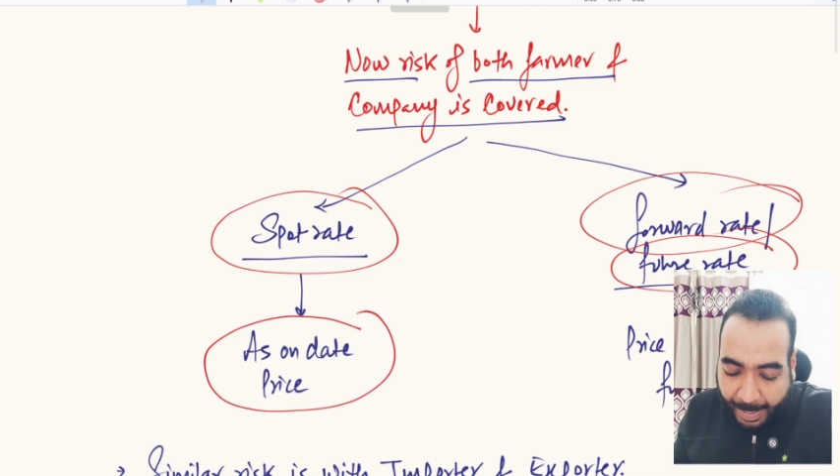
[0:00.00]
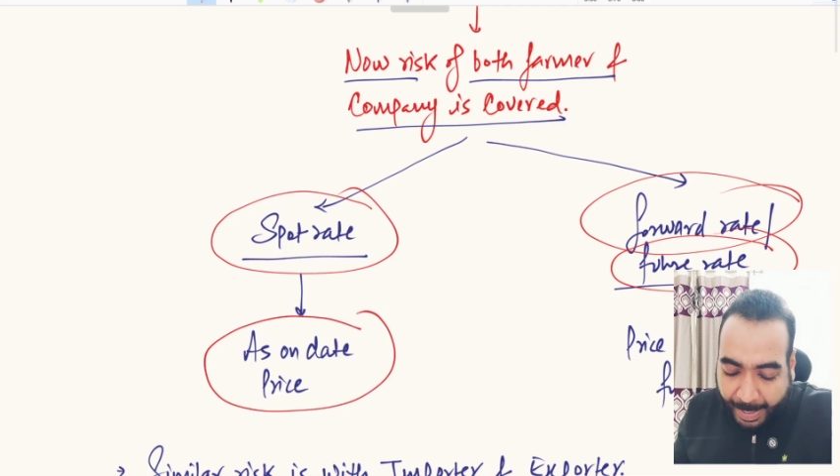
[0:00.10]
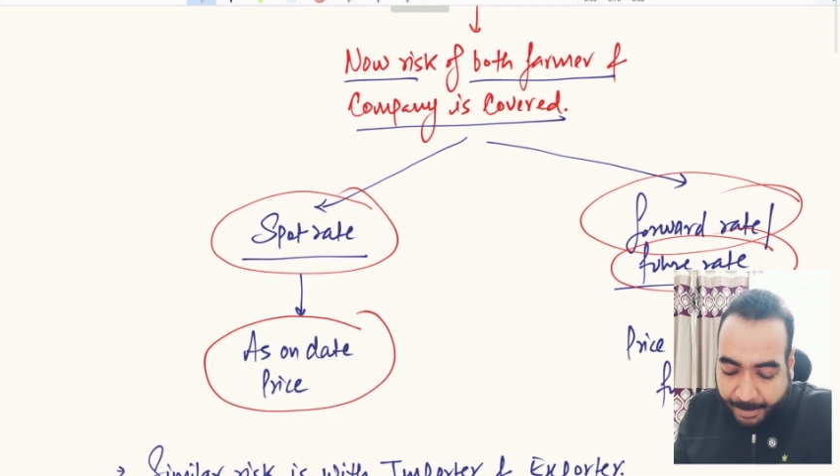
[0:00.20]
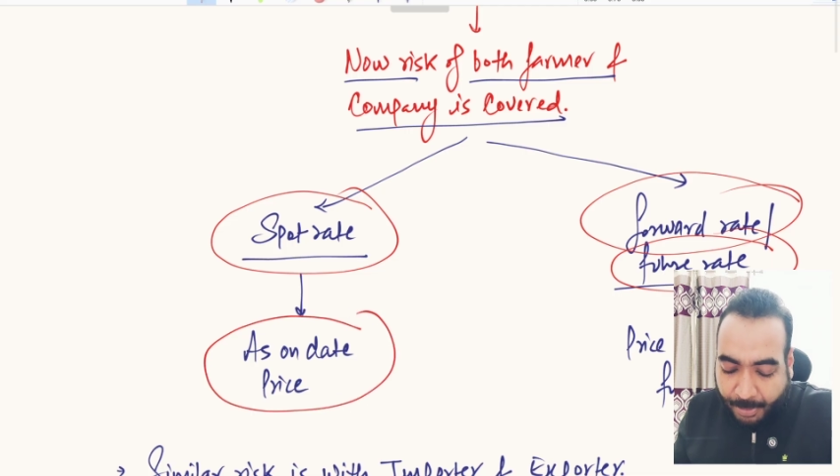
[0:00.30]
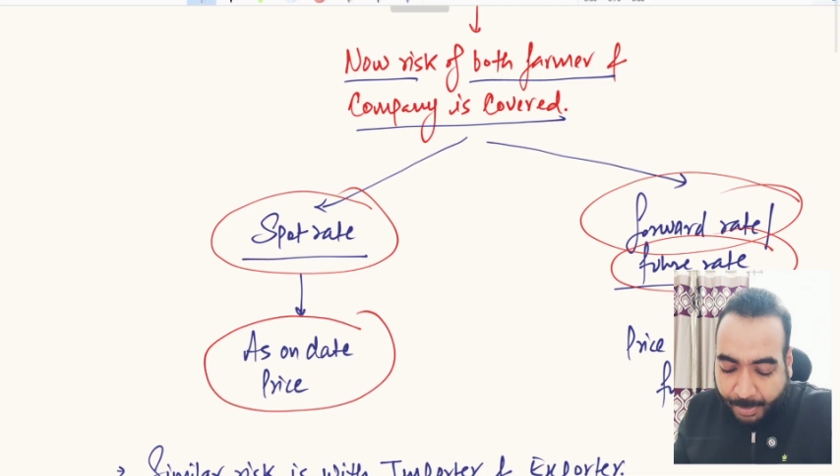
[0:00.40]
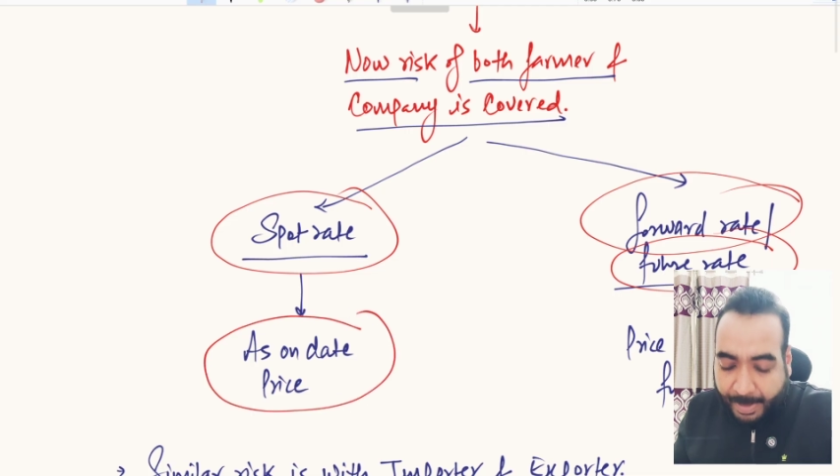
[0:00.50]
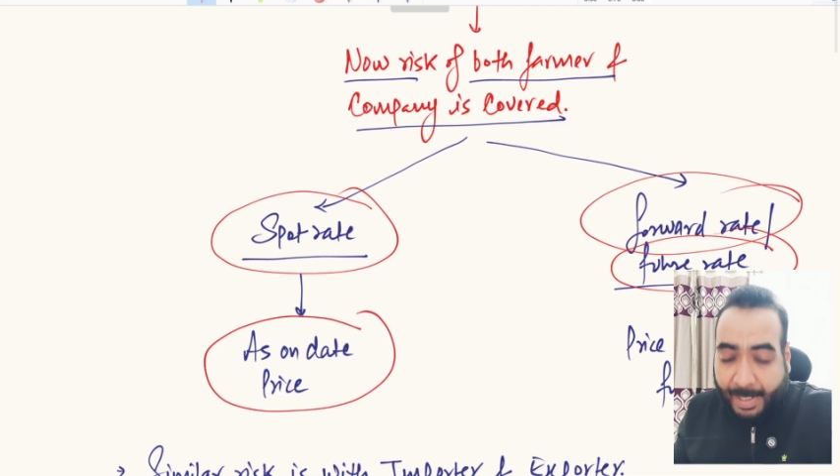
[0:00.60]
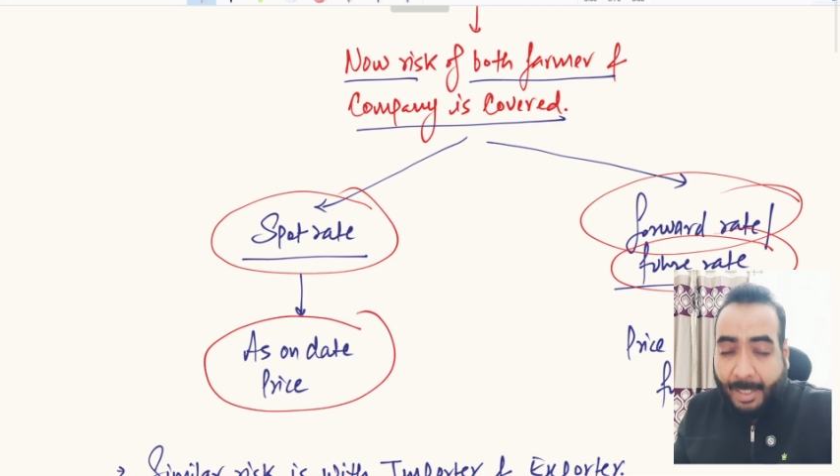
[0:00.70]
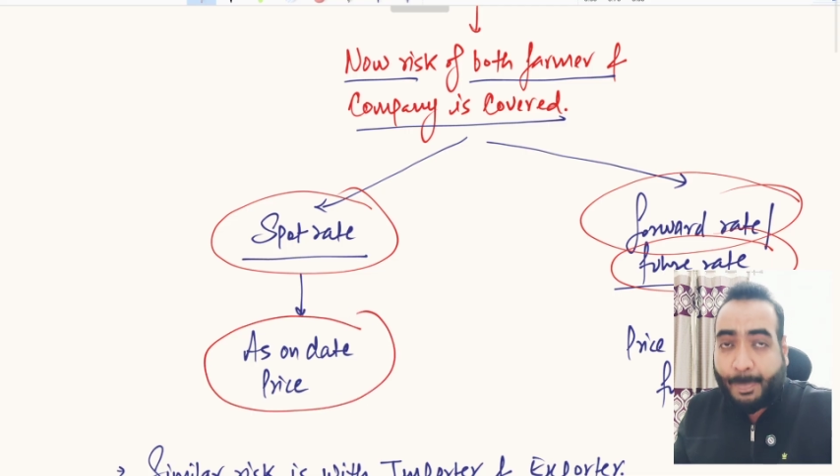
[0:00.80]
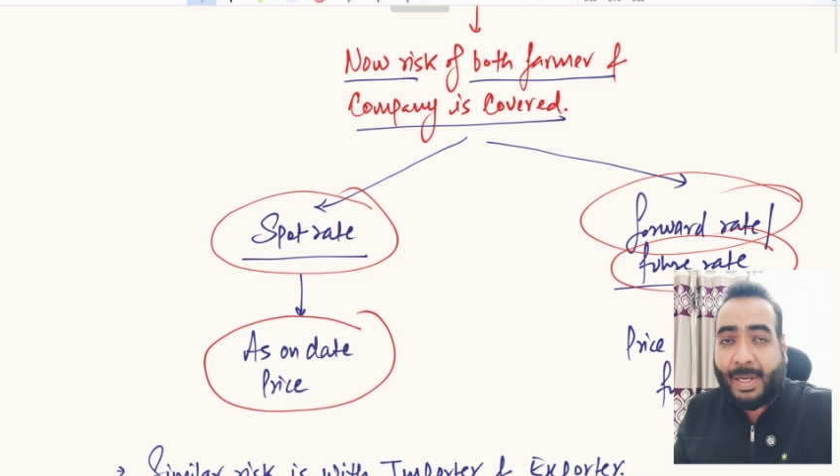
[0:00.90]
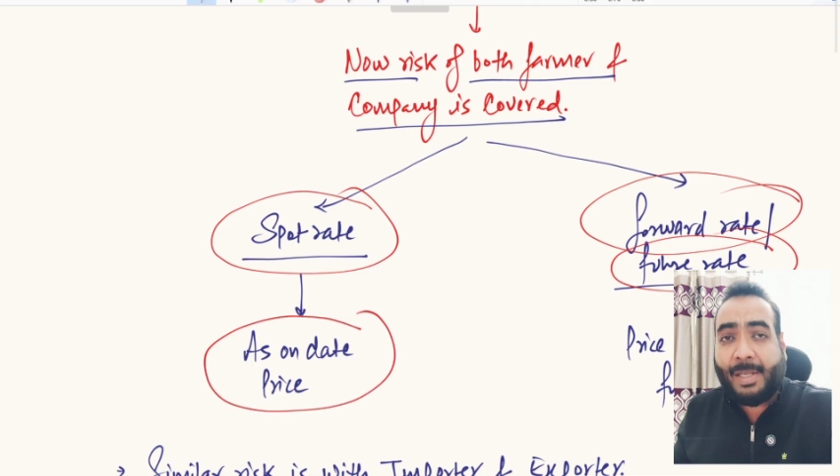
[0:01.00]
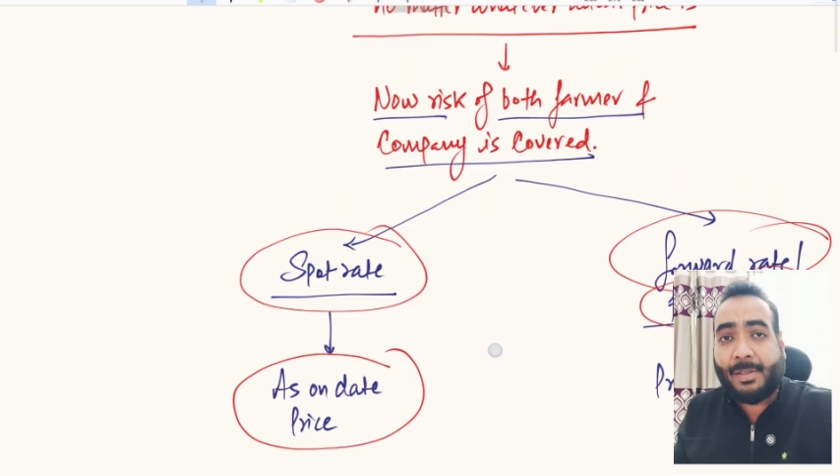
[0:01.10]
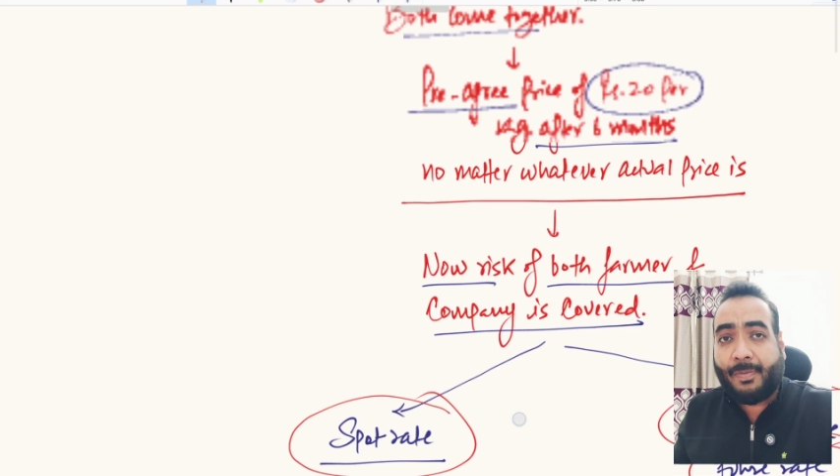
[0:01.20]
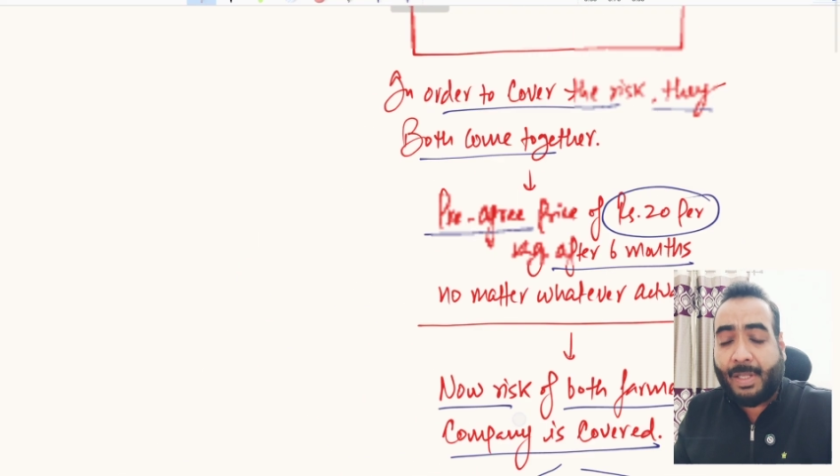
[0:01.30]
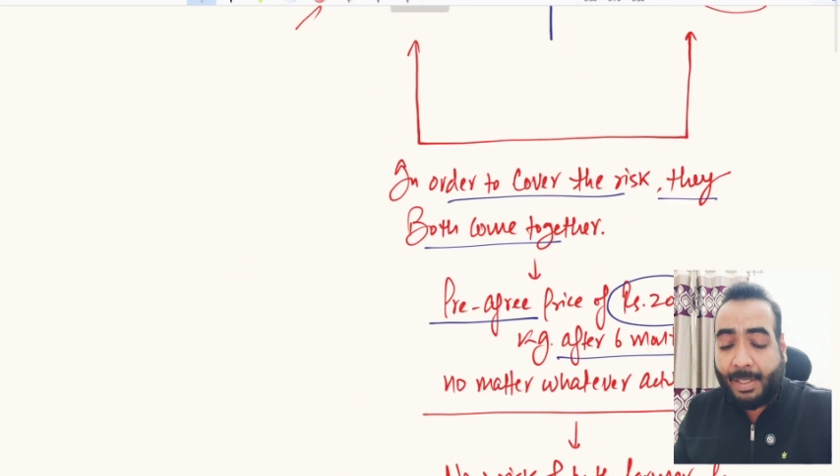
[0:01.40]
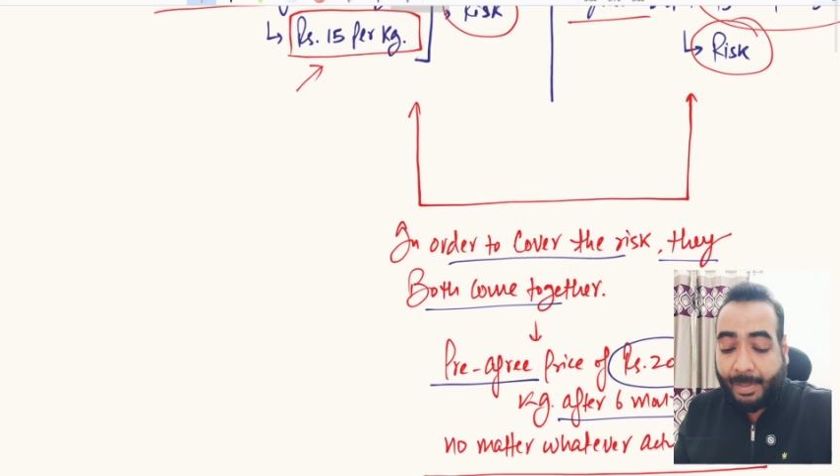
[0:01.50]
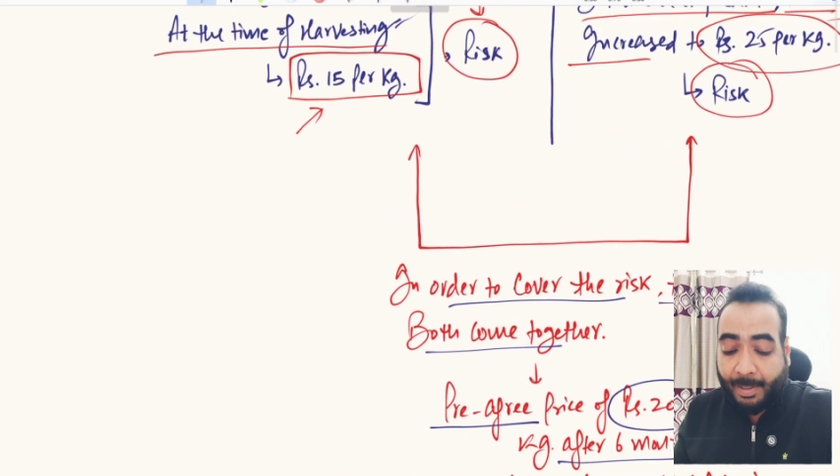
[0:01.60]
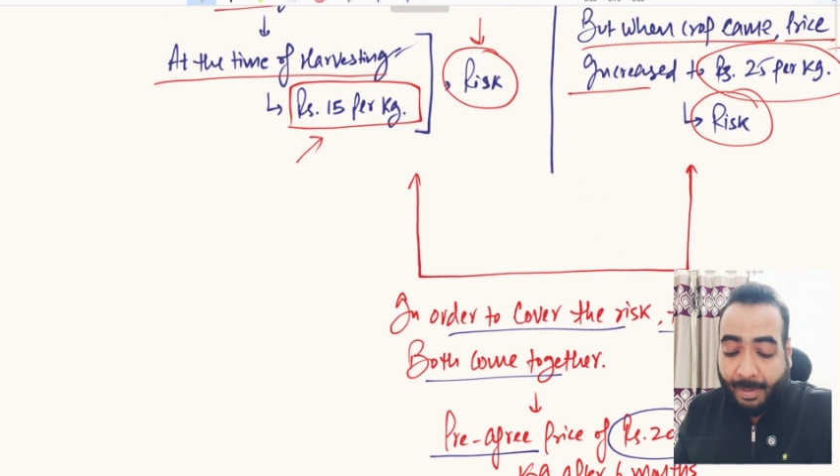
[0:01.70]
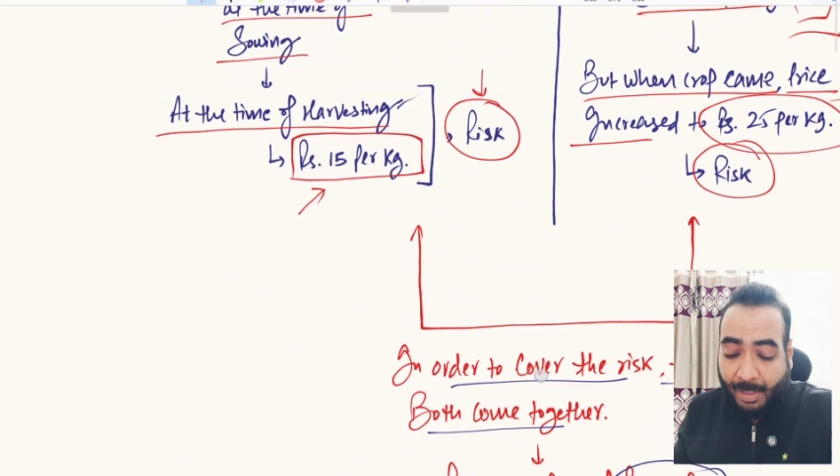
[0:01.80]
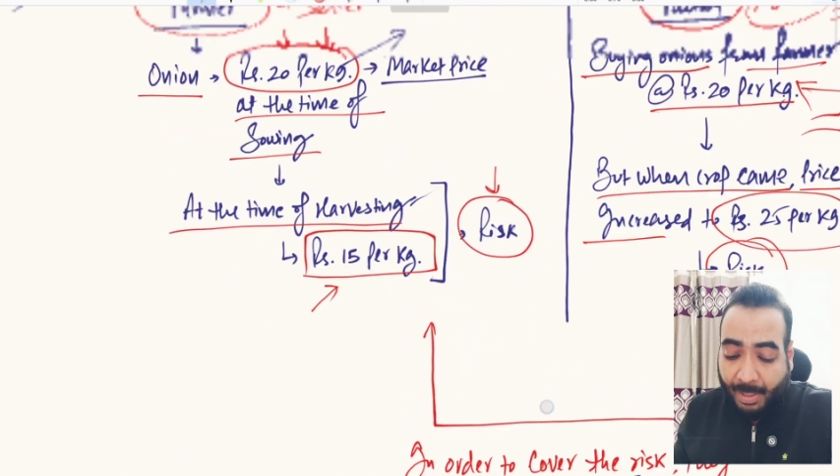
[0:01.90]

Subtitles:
as on date price of the onion.